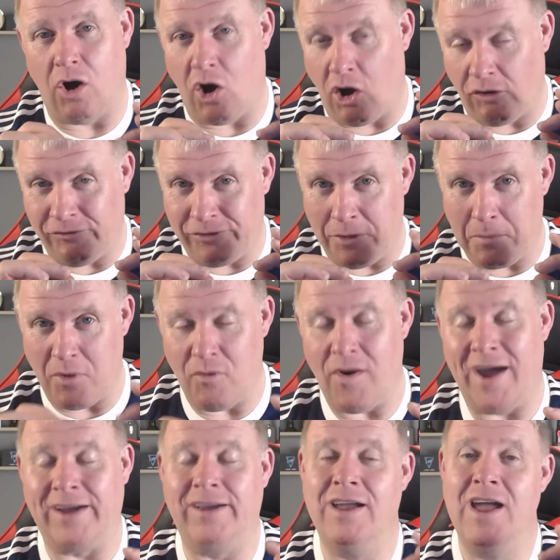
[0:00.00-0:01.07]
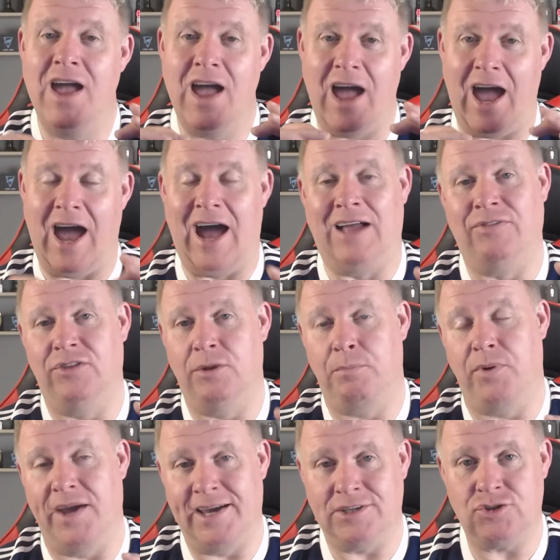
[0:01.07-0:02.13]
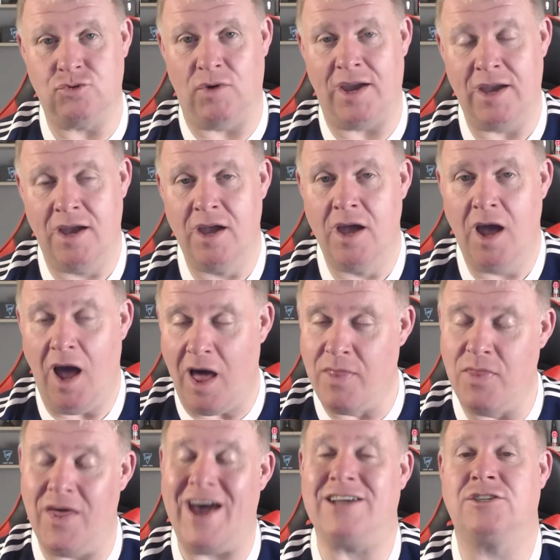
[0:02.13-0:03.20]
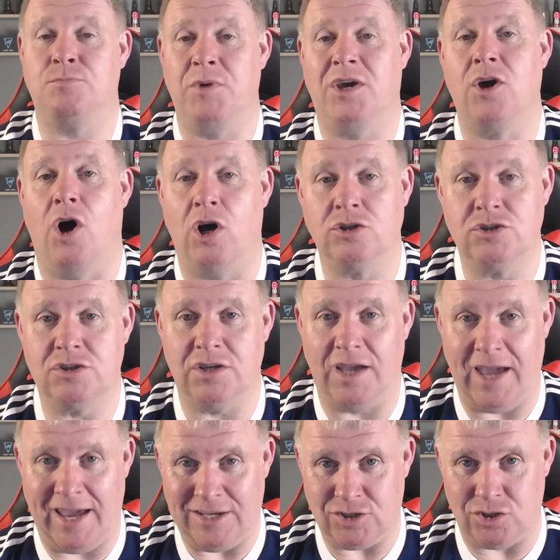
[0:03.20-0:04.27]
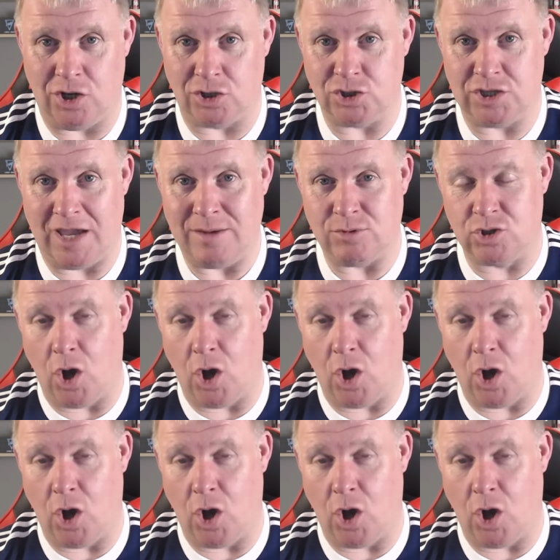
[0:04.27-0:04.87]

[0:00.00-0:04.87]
of the meringue and the pastry and that's because it's not steep.